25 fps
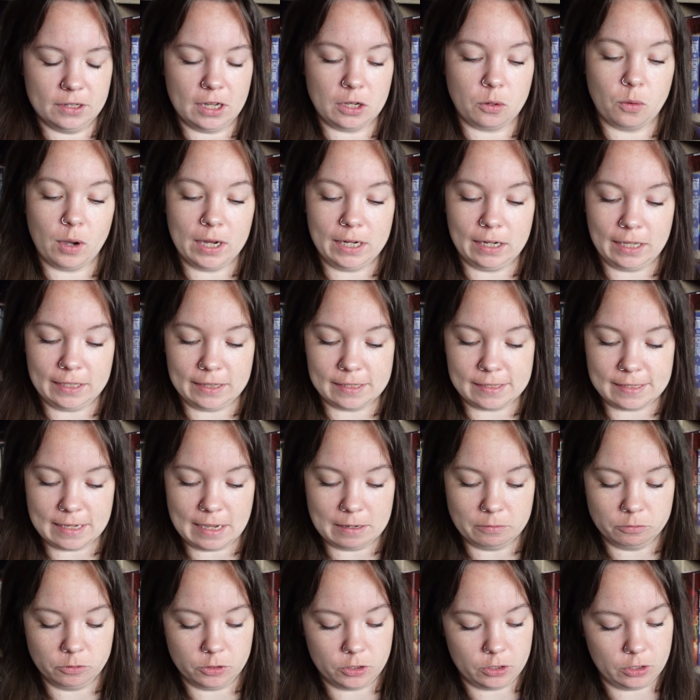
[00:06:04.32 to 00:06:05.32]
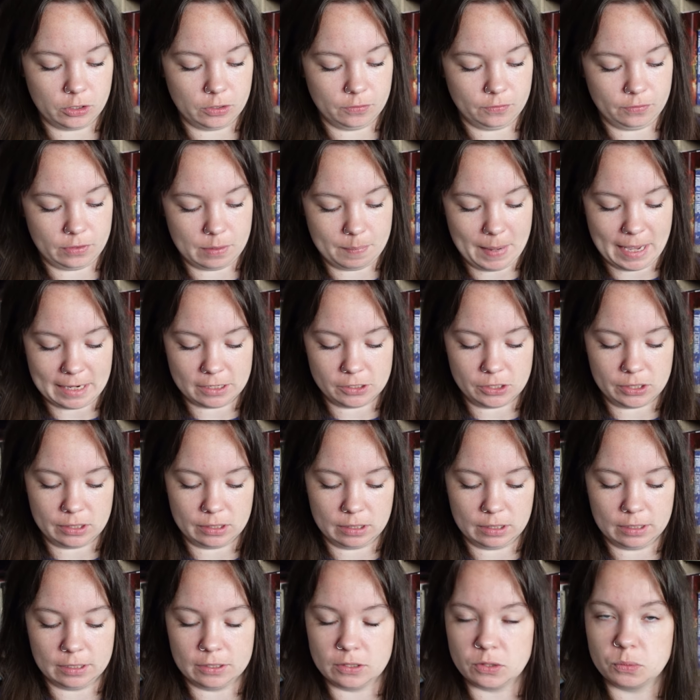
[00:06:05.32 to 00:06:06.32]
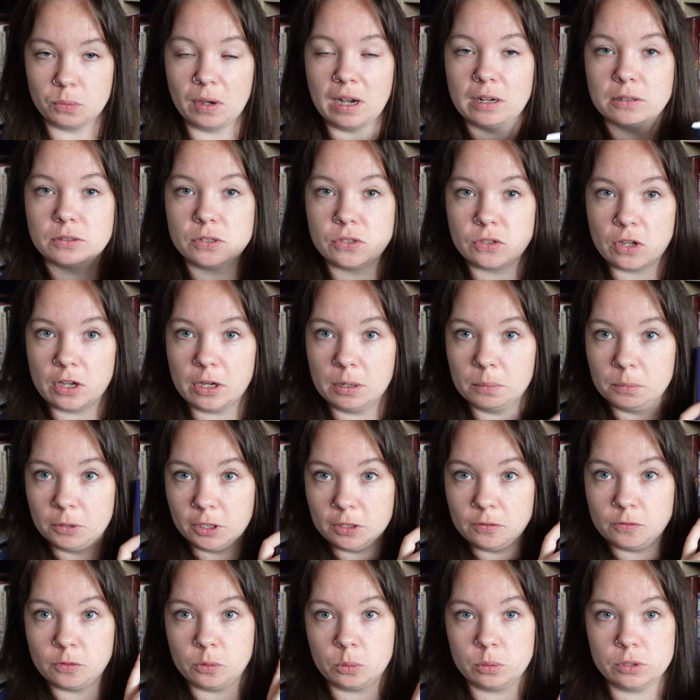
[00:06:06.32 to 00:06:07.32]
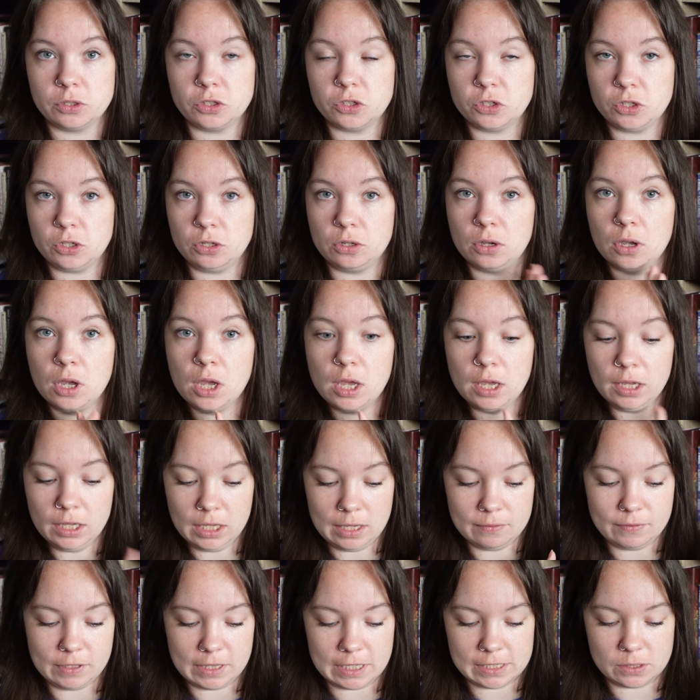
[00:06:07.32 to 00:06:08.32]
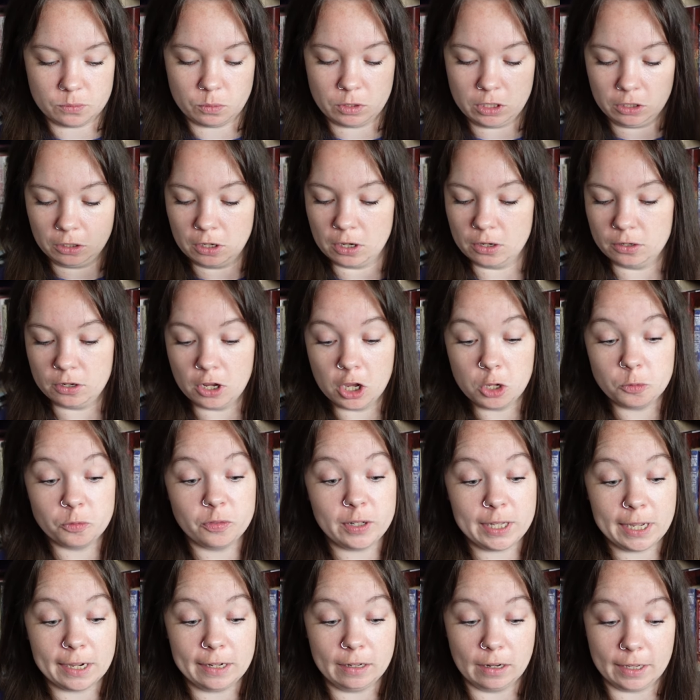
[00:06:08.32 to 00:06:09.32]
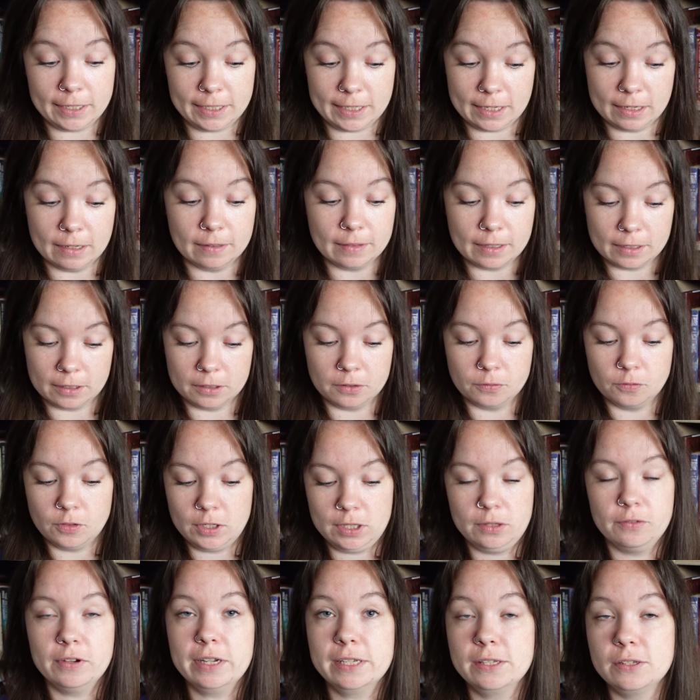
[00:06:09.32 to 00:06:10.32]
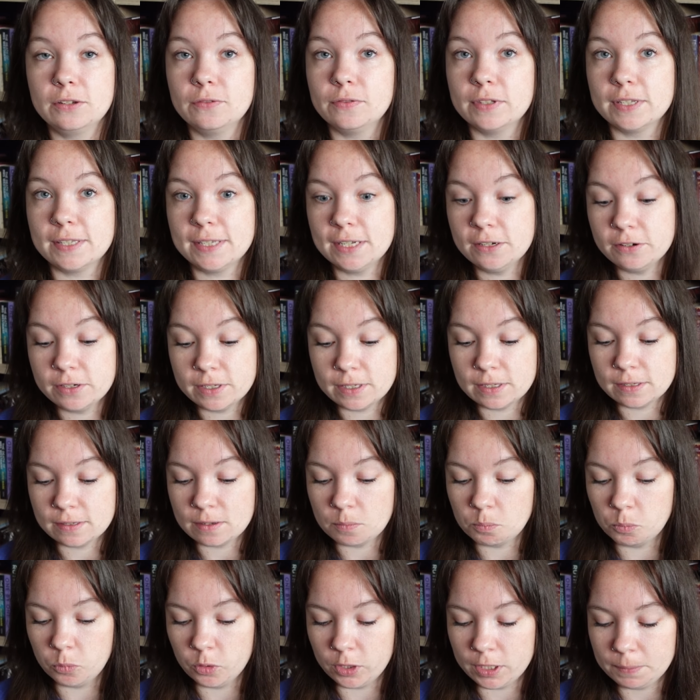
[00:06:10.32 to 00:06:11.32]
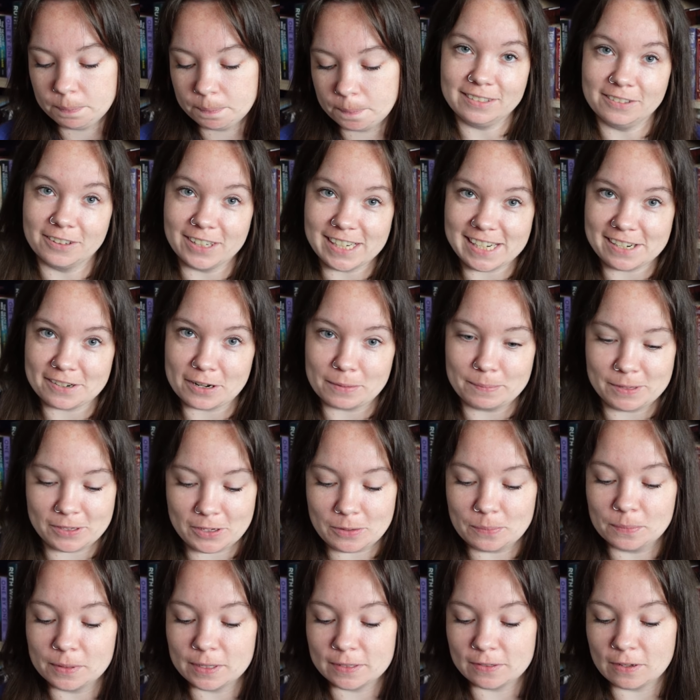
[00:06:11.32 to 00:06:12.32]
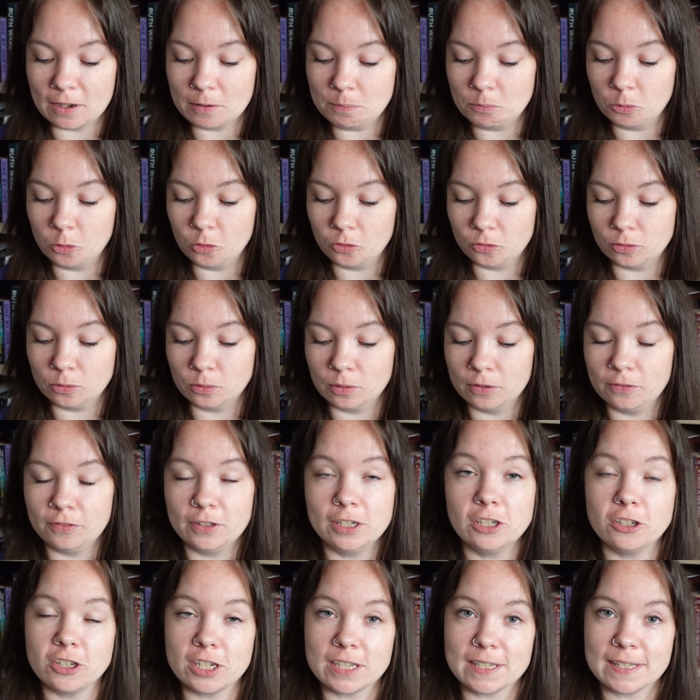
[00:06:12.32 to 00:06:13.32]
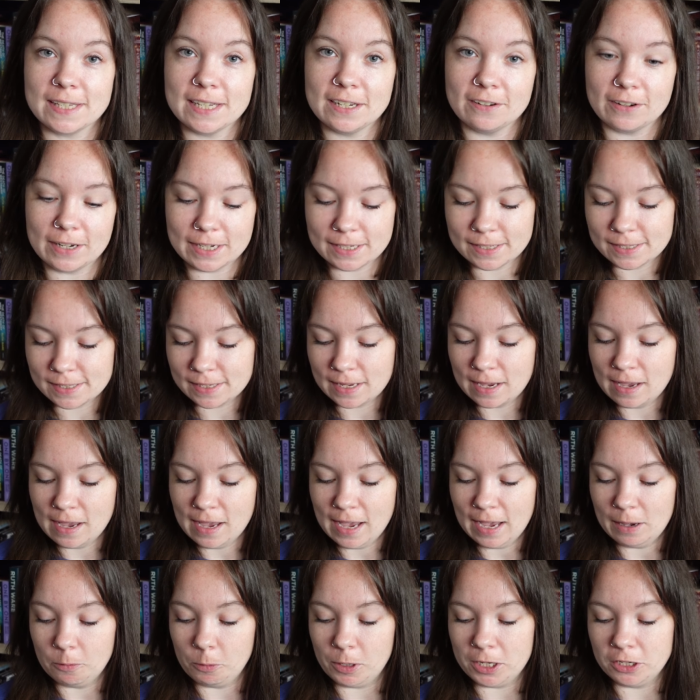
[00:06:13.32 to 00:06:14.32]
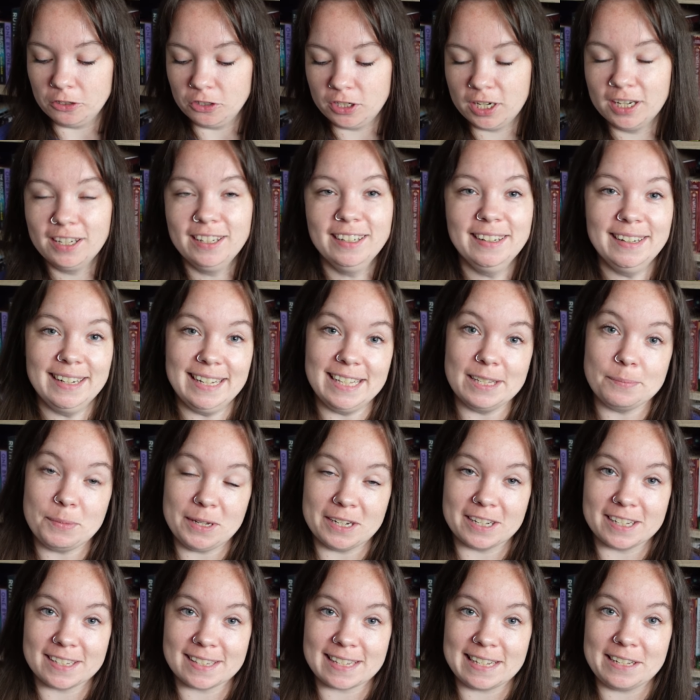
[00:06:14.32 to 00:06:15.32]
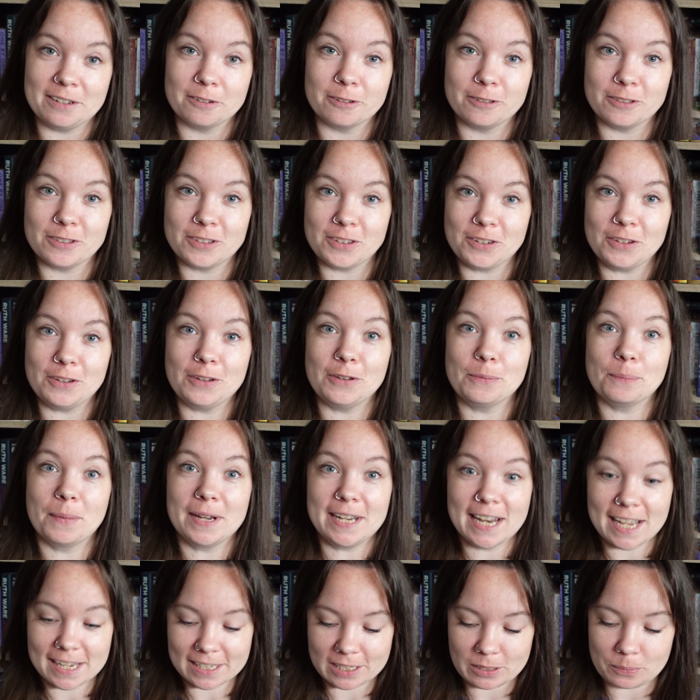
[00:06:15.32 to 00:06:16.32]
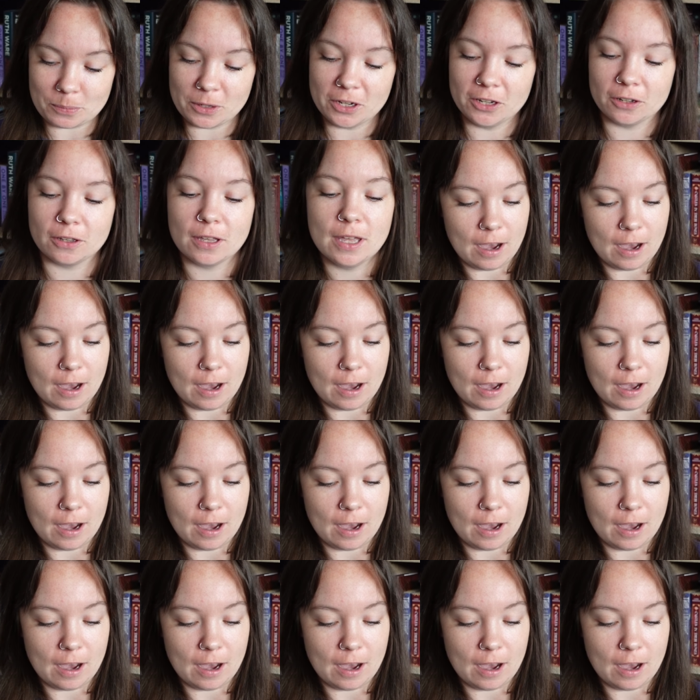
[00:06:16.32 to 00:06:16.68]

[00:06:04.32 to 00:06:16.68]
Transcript: I quite like the sound of the banter as well. So I'm looking forward to giving this one a go and hopefully I like it and then I can read the rest of the series at some point. Not anytime soon because I'm awful at finishing series, which leads me nicely onto my next book.